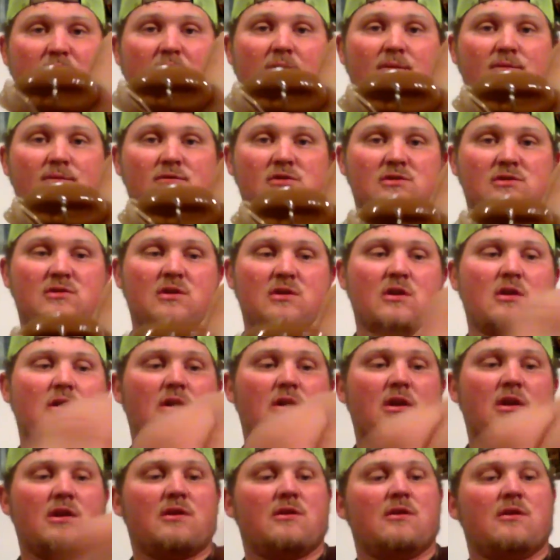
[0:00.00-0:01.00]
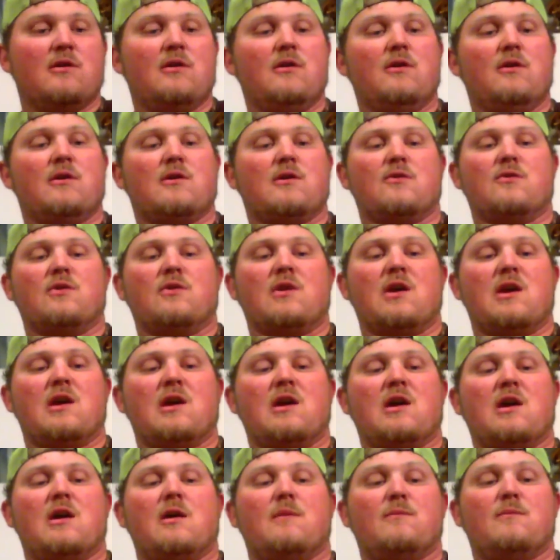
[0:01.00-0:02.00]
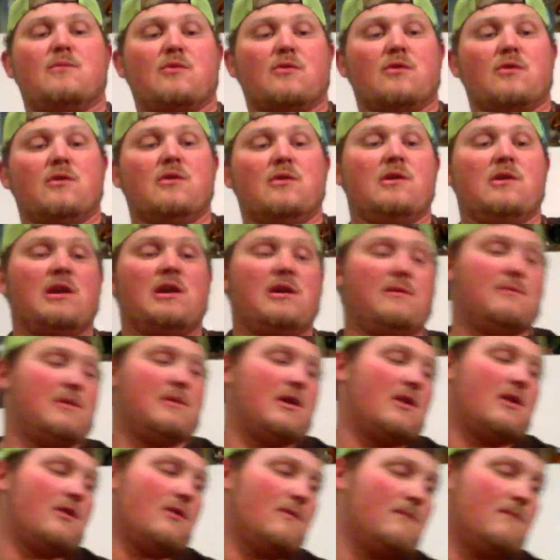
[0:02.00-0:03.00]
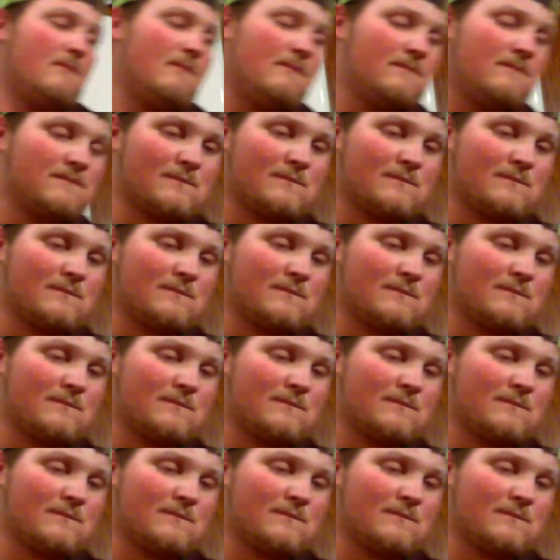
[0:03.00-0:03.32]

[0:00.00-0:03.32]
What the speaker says: off just underneath the hook on that. I'm gonna email them,